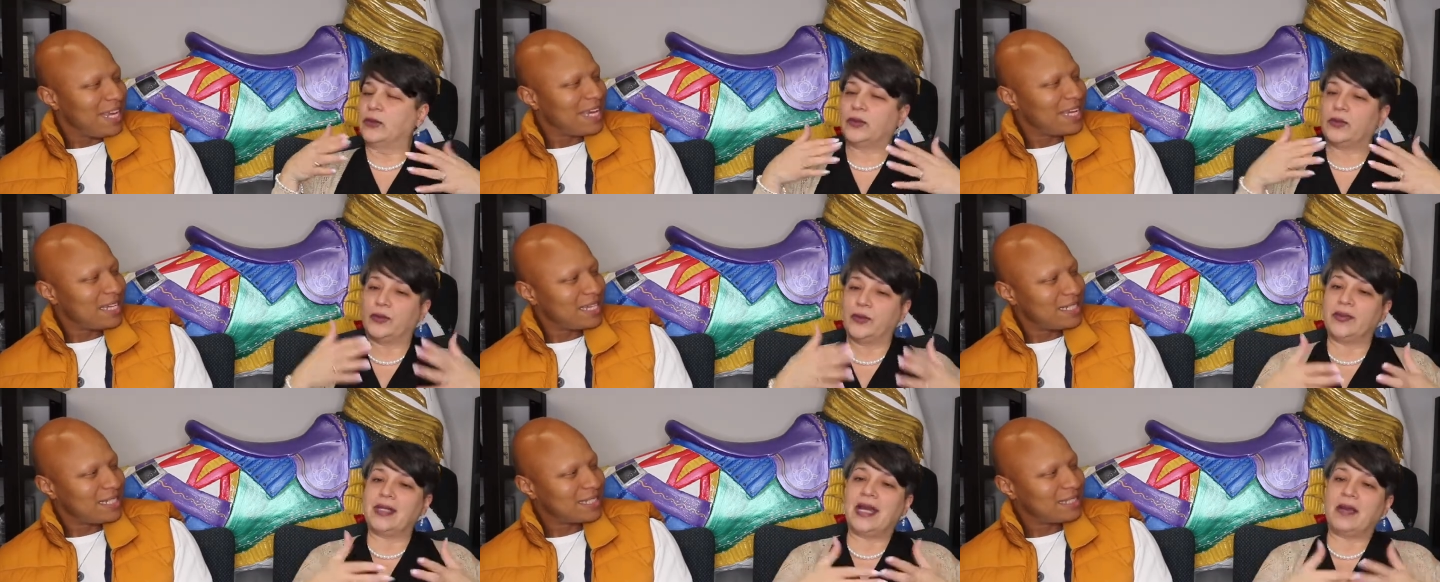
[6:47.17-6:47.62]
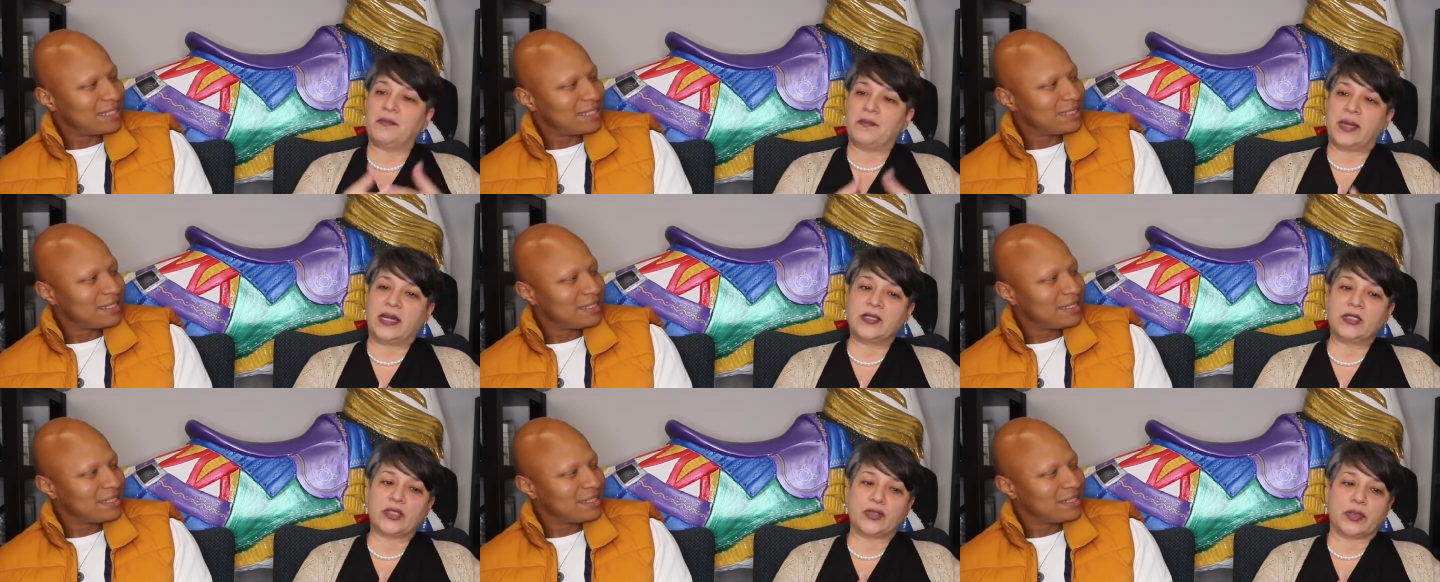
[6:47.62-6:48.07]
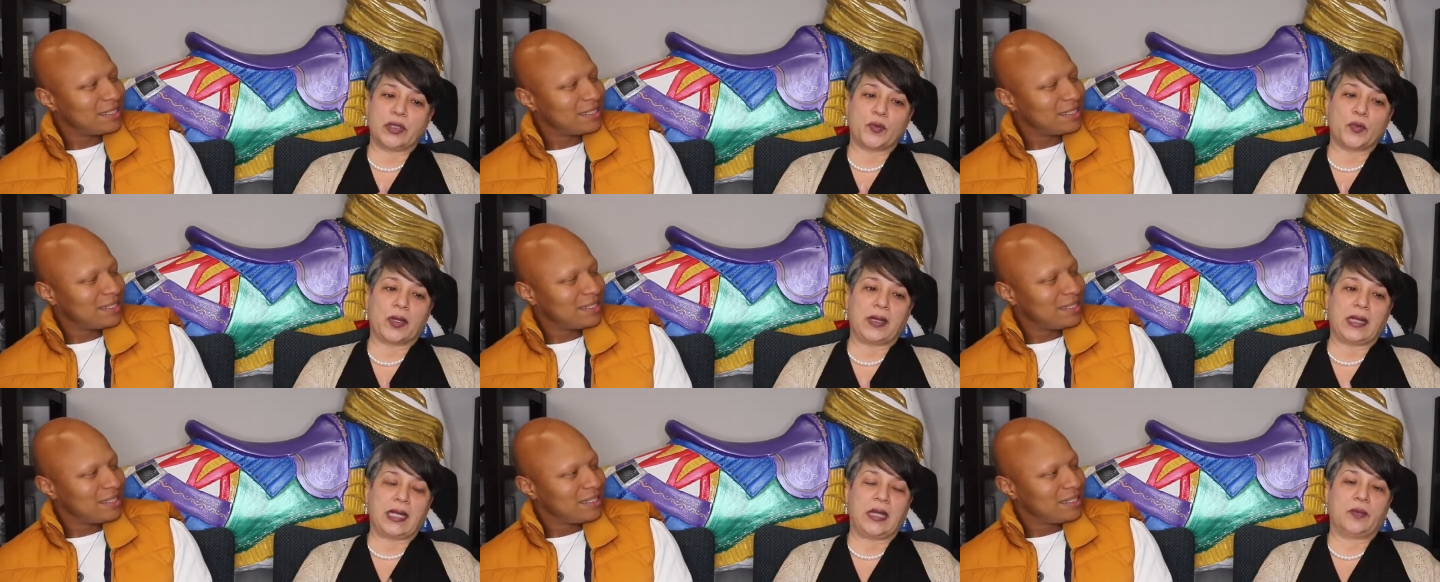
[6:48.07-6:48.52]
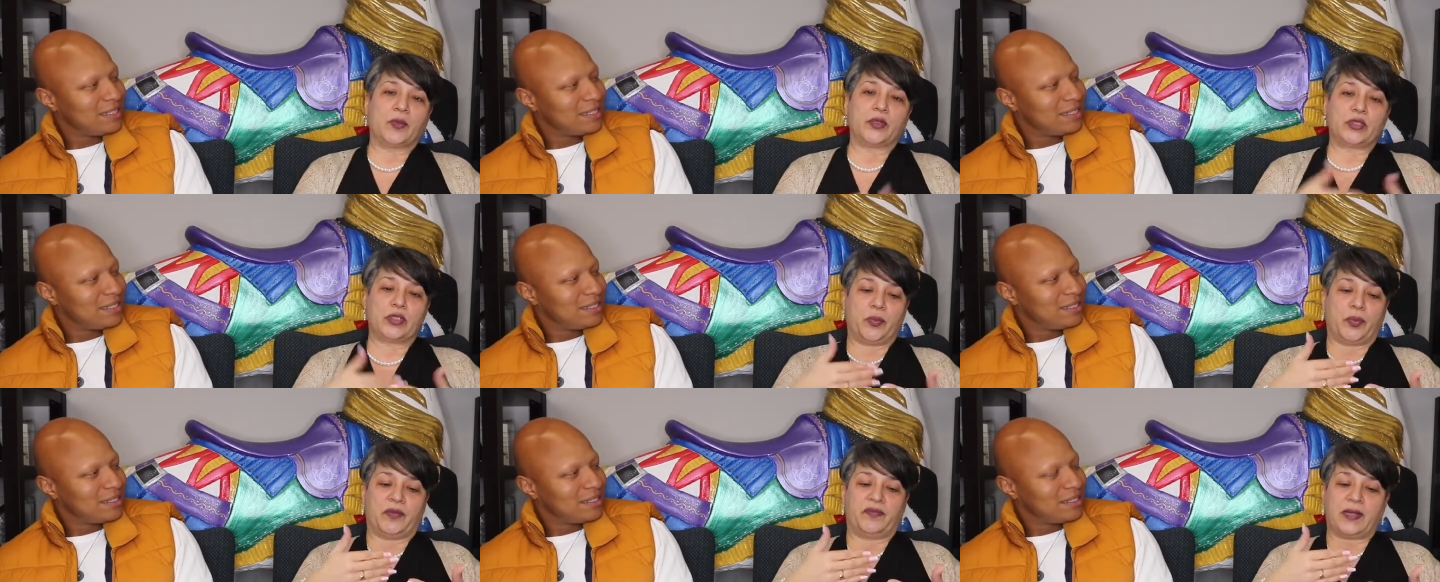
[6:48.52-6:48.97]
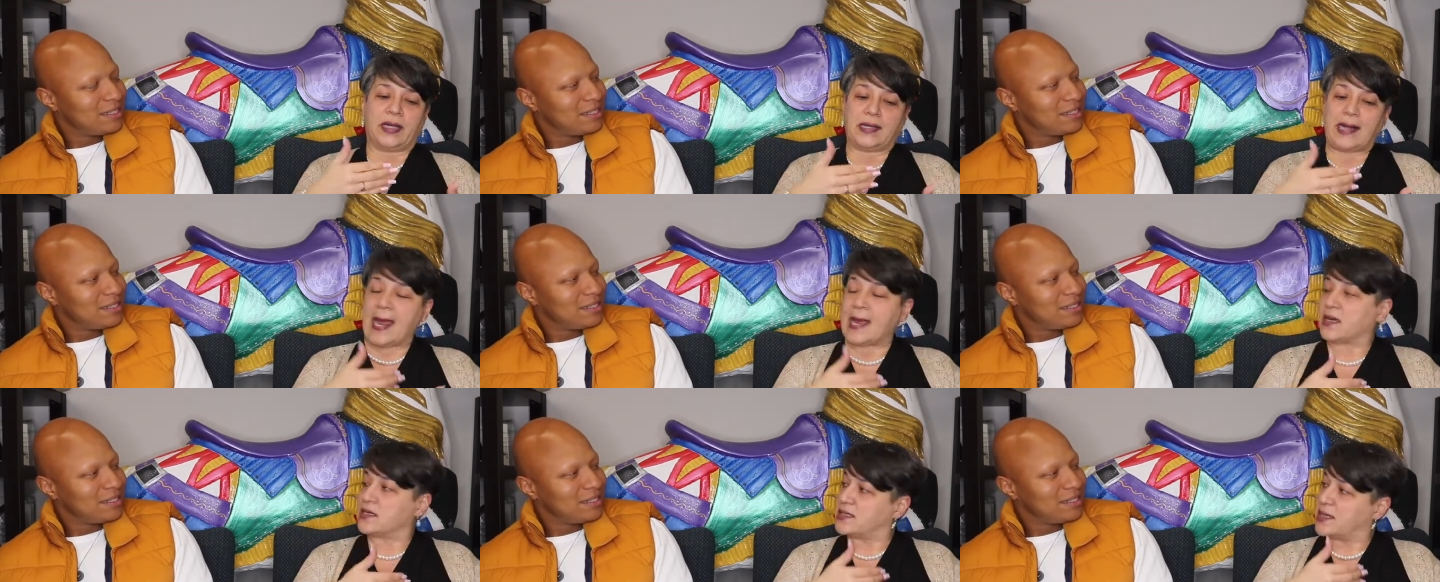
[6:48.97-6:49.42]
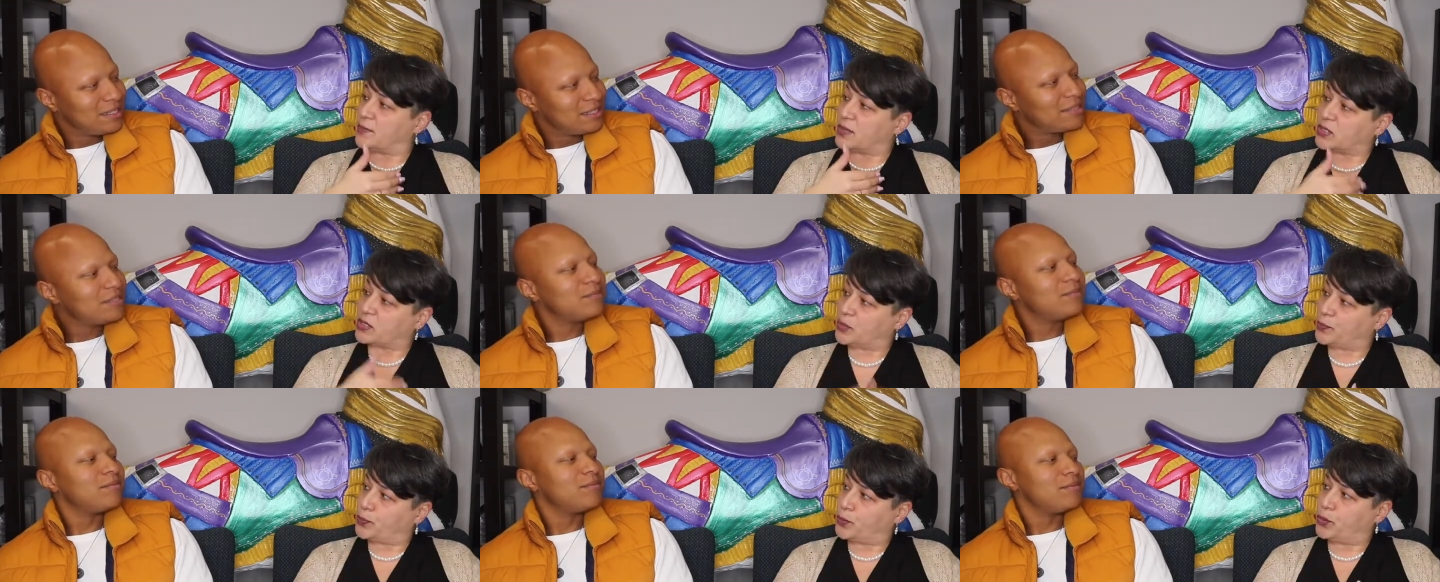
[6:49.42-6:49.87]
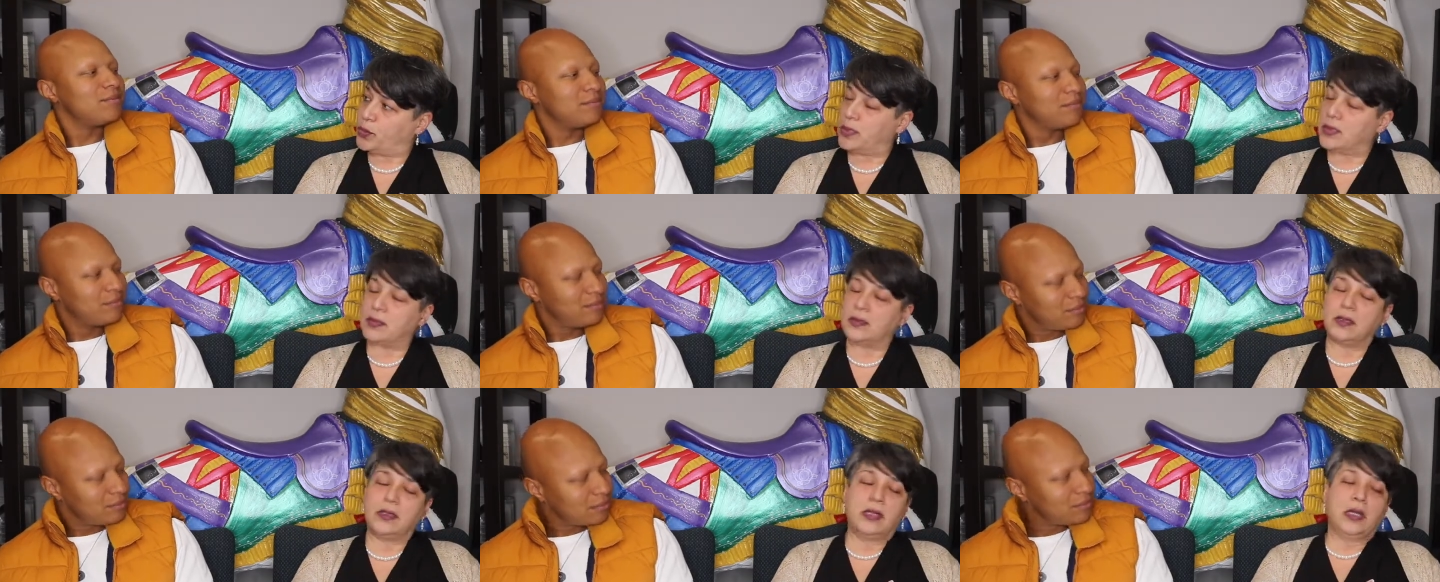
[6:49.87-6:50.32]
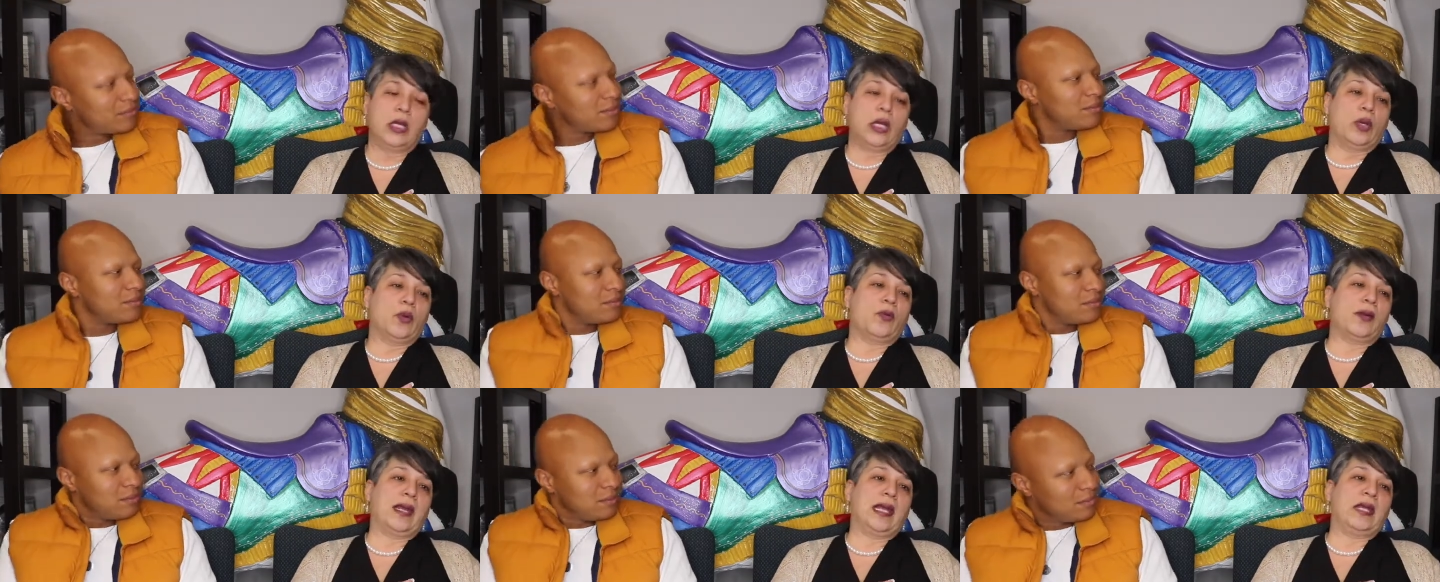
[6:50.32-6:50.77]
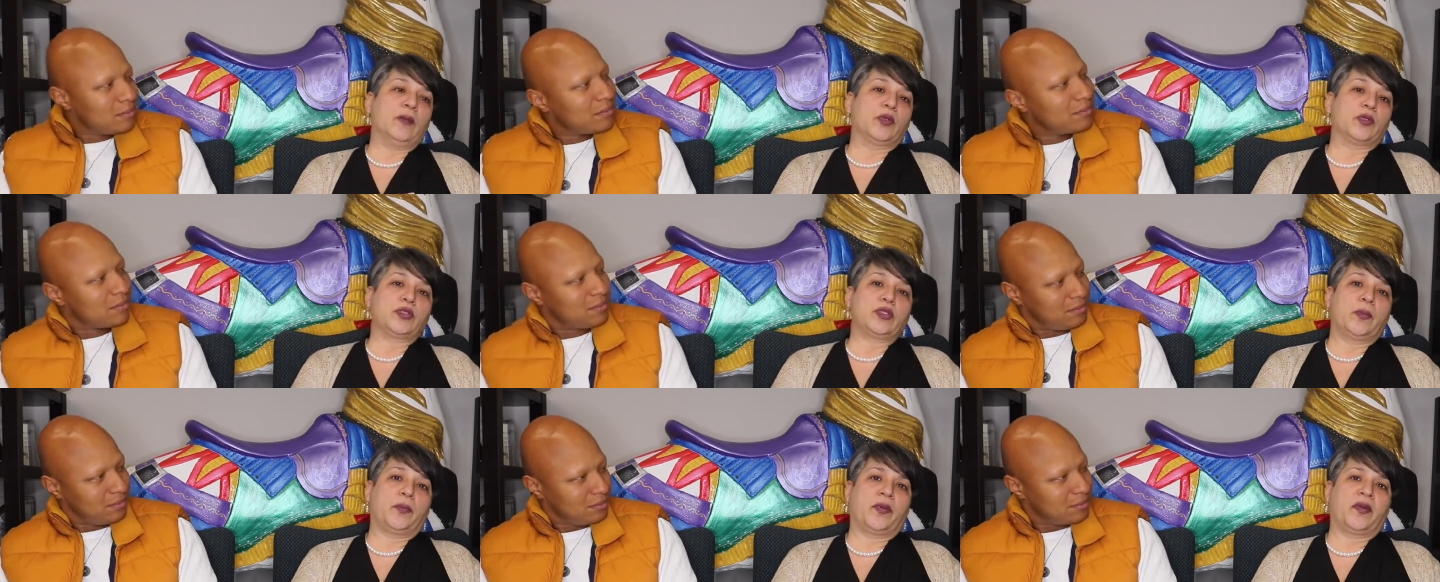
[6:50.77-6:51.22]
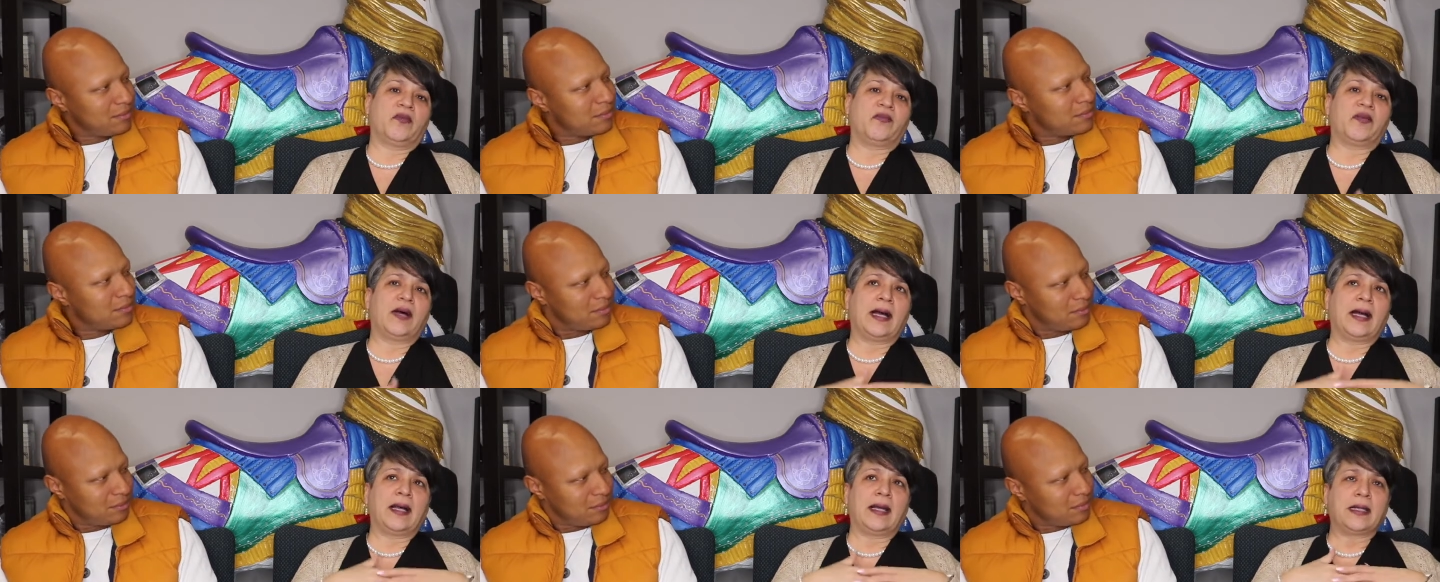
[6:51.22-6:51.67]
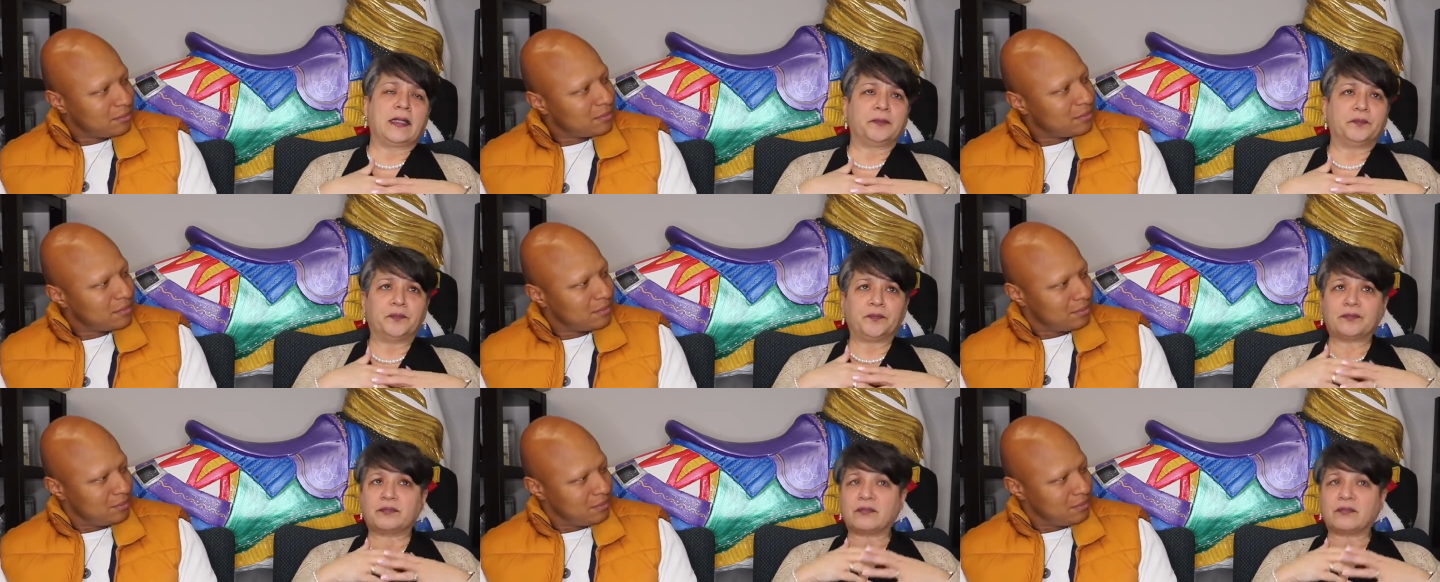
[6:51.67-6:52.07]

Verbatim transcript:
Speaker 1: through that mentoring, we're able to provide academic support. Mm-hmm. We're able to provide